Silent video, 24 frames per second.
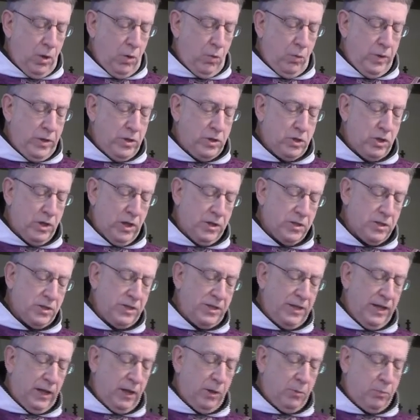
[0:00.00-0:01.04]
we shall
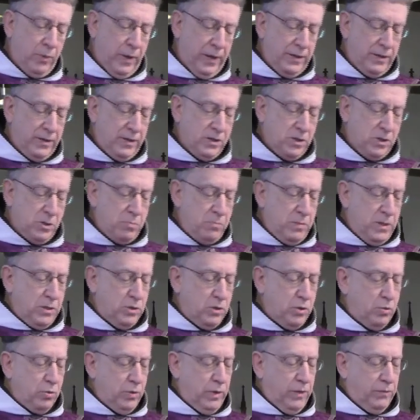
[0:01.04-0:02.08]
celebrate this
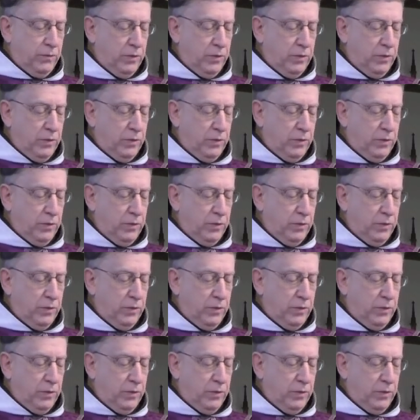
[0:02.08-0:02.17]
mystery